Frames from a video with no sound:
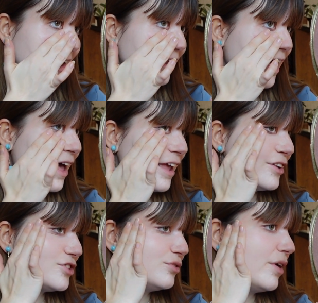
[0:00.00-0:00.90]
and I
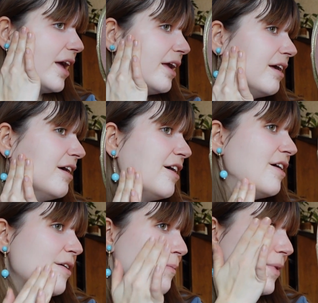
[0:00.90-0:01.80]
do a
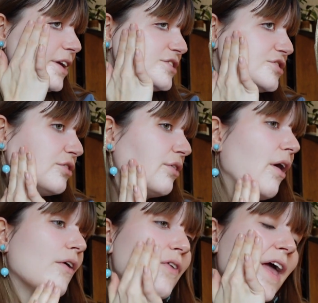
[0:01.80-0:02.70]
mixture
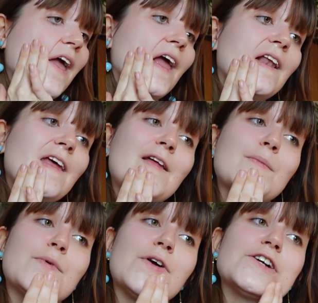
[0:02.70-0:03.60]
of hand
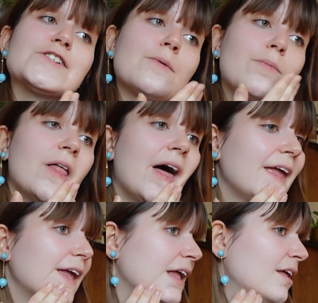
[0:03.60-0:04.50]
and brush
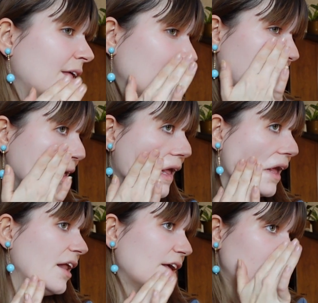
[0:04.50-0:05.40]
applying.
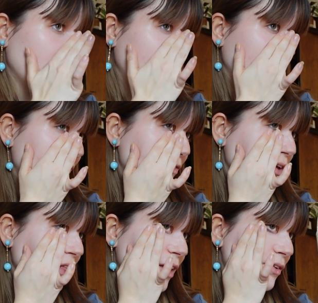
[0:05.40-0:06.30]
And I feel like if
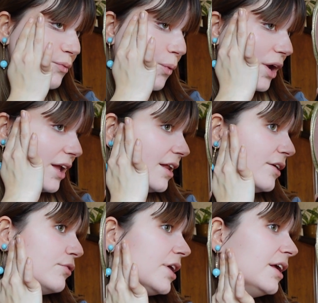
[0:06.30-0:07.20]
you like work it
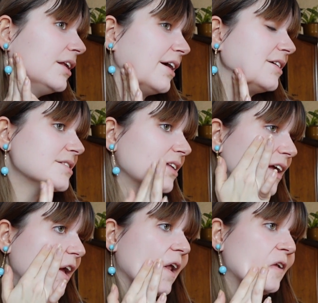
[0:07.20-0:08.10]
in really
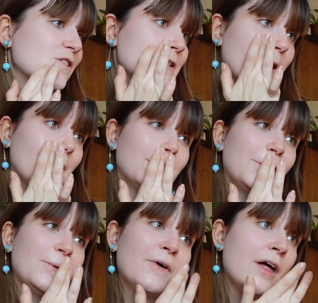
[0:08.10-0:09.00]
nicely, it just gives
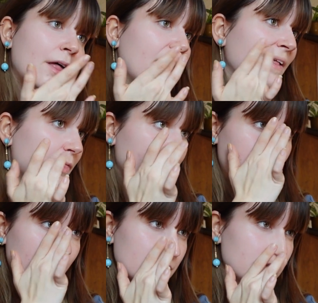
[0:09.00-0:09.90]
you the
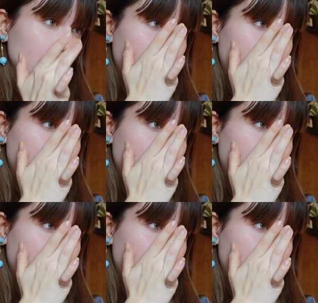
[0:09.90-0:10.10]
most